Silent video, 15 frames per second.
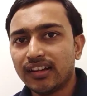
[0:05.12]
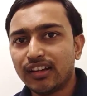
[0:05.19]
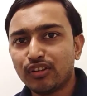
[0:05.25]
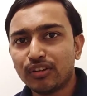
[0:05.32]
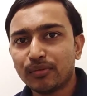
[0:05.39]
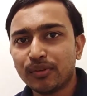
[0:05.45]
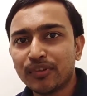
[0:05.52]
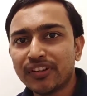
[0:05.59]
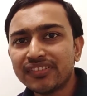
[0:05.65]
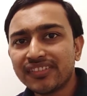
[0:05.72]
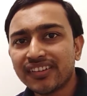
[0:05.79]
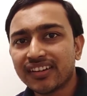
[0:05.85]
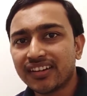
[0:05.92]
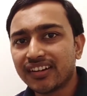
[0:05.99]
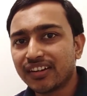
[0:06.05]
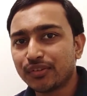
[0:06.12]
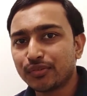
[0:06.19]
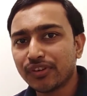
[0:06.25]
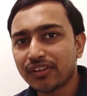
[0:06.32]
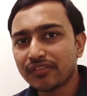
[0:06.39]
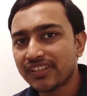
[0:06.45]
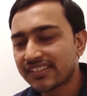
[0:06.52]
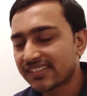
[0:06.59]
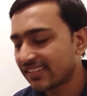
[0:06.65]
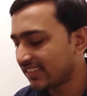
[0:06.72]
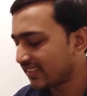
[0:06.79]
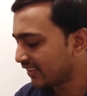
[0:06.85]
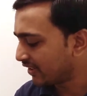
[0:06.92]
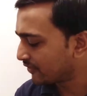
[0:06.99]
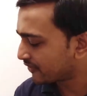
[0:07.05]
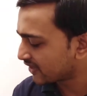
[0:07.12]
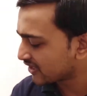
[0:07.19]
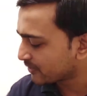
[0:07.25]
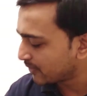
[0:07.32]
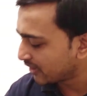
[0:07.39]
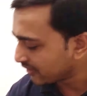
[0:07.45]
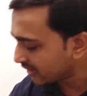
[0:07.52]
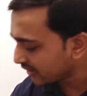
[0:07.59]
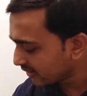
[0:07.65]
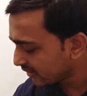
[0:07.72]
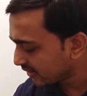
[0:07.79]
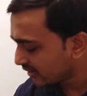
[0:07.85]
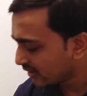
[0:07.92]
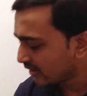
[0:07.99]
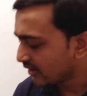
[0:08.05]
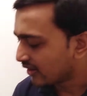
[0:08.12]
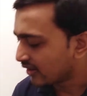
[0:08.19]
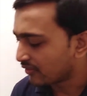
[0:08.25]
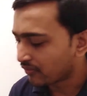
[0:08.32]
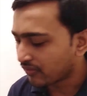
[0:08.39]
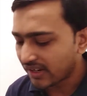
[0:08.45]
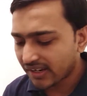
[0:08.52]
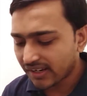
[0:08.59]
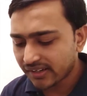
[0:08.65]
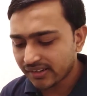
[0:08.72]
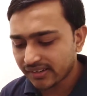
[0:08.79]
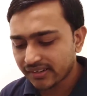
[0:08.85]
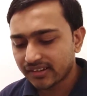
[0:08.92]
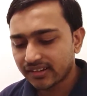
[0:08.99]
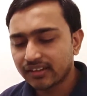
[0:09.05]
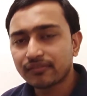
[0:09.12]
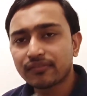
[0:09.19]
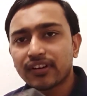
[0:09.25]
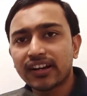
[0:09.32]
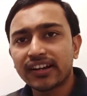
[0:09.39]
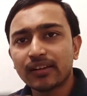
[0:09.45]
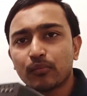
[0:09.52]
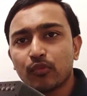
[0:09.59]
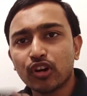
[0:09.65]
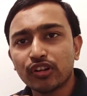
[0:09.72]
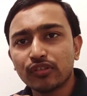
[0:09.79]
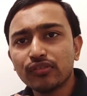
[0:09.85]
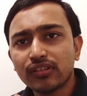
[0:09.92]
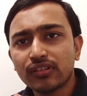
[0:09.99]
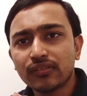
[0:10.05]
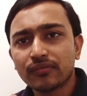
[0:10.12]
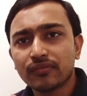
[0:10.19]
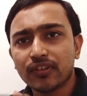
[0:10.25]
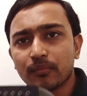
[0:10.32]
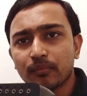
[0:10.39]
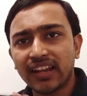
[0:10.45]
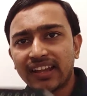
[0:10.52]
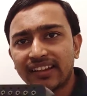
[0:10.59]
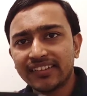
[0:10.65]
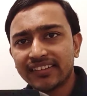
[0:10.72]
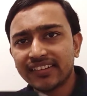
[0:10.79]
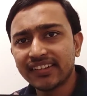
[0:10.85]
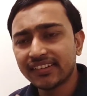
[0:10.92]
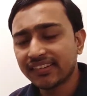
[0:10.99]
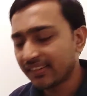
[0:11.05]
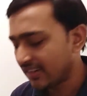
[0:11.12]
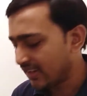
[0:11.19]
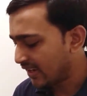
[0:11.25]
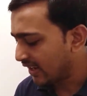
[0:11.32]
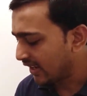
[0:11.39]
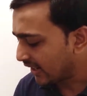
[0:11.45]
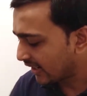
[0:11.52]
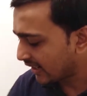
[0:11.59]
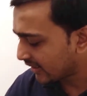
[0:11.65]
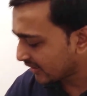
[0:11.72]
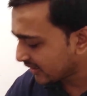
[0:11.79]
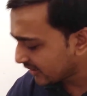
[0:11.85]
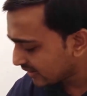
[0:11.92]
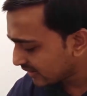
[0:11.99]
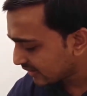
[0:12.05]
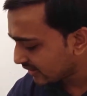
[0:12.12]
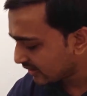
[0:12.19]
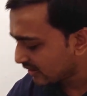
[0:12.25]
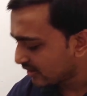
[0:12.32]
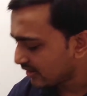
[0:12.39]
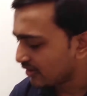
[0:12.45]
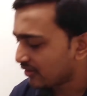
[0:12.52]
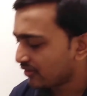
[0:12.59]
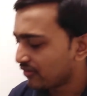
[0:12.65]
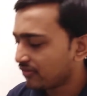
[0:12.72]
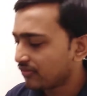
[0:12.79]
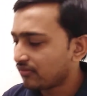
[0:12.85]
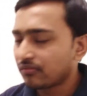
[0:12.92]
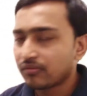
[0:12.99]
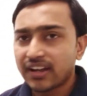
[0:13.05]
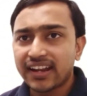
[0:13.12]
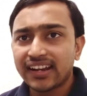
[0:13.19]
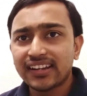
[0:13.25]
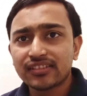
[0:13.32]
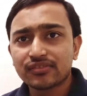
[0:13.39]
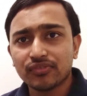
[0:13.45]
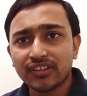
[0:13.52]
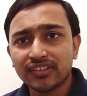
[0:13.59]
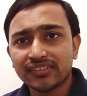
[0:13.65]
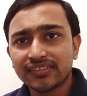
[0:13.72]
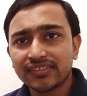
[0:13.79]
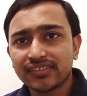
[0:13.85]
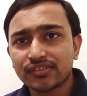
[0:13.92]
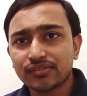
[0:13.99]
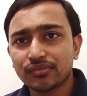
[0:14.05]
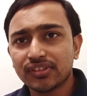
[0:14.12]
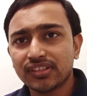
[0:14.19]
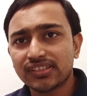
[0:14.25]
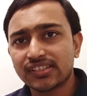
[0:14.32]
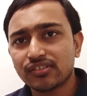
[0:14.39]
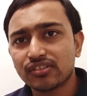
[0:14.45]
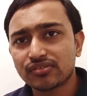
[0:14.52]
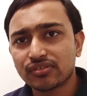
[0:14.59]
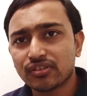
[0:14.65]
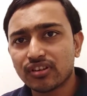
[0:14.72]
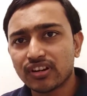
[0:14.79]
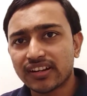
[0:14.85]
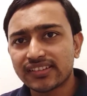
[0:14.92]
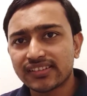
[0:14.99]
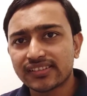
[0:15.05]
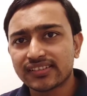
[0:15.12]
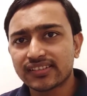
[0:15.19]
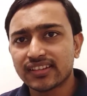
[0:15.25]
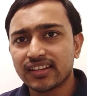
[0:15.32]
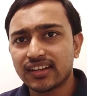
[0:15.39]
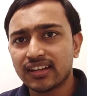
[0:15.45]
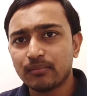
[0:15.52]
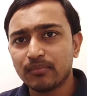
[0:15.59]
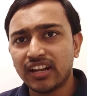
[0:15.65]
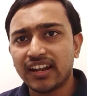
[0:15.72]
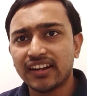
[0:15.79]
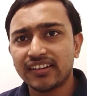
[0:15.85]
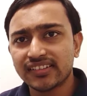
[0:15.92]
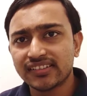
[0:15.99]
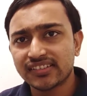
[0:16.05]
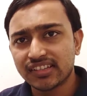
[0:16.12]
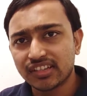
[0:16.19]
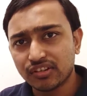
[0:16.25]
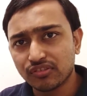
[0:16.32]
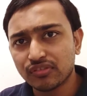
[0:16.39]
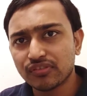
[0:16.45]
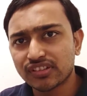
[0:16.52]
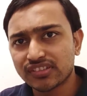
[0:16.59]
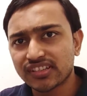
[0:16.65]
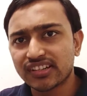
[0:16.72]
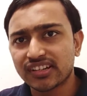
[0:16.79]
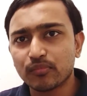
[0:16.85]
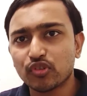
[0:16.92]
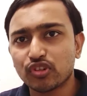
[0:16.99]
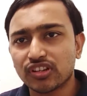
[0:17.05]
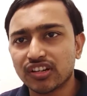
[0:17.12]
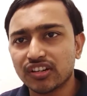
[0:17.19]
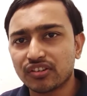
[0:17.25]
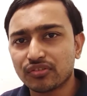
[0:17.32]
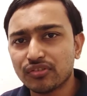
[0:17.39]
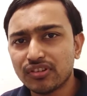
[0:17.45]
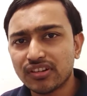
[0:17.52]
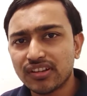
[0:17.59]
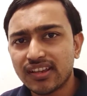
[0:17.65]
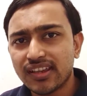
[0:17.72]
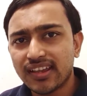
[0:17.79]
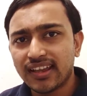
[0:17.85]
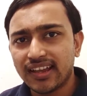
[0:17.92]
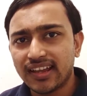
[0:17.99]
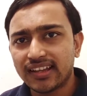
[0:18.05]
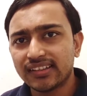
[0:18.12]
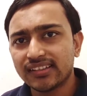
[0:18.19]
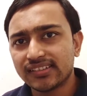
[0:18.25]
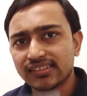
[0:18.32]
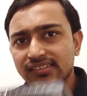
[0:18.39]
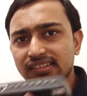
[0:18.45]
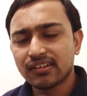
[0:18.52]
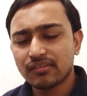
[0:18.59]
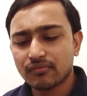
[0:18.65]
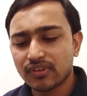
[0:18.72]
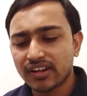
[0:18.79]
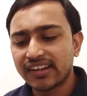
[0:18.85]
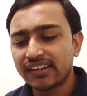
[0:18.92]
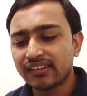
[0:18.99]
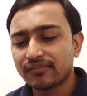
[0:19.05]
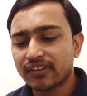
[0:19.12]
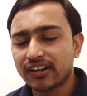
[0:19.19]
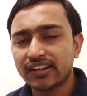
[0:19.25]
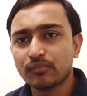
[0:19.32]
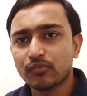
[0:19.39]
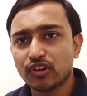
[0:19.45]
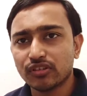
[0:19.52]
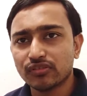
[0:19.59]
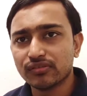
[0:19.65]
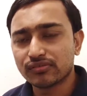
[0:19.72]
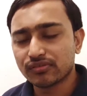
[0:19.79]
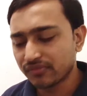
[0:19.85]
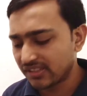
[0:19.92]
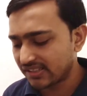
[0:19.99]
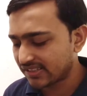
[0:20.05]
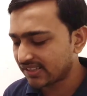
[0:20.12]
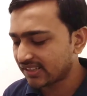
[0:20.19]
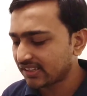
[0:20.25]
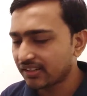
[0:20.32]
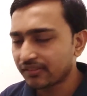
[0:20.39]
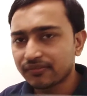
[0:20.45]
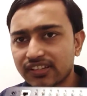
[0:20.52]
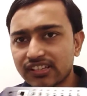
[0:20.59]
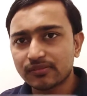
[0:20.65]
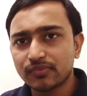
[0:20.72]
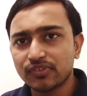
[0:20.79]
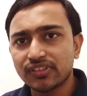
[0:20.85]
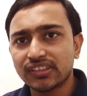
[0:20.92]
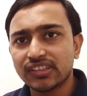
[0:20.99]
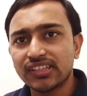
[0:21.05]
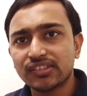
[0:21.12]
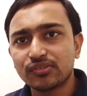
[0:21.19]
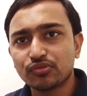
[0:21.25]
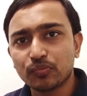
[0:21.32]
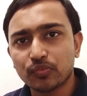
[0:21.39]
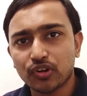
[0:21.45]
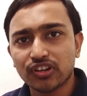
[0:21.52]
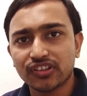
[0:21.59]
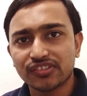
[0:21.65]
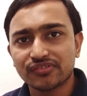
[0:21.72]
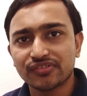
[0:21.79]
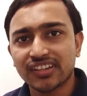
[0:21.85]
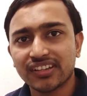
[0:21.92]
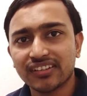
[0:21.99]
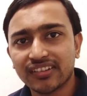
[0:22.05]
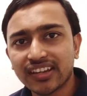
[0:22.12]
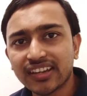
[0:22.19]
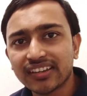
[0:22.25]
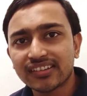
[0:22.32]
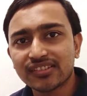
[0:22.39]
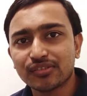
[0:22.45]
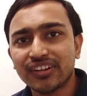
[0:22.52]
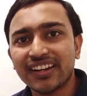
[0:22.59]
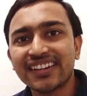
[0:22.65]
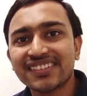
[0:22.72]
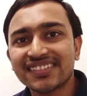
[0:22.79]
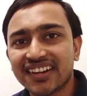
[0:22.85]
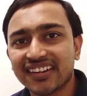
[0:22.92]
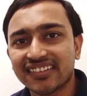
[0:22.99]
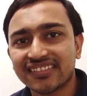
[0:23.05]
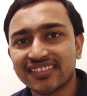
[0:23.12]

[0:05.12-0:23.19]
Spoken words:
Hello everyone. Today we'll see the difference between a wired infrared module from Milan and a wireless one. So this is also called as Milanity's universal remote control, and this is a wired infrared module. So we'll see the difference between these two products today. Okay, so let's start.